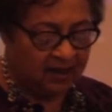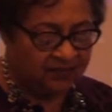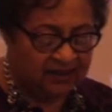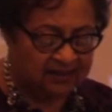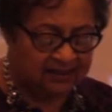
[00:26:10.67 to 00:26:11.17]

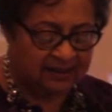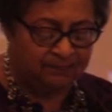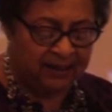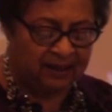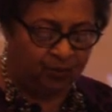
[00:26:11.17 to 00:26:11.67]
This is
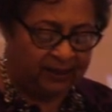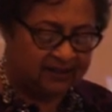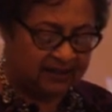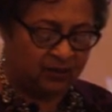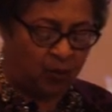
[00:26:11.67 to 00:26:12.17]
a big
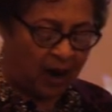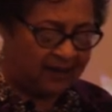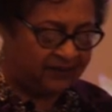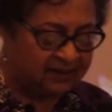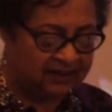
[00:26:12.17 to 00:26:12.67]
reason
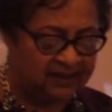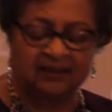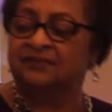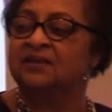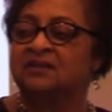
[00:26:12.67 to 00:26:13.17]
why the
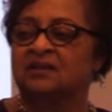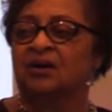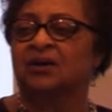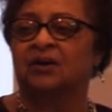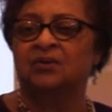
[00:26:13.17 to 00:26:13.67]
City of
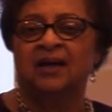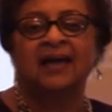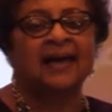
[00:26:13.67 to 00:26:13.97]
DeSoto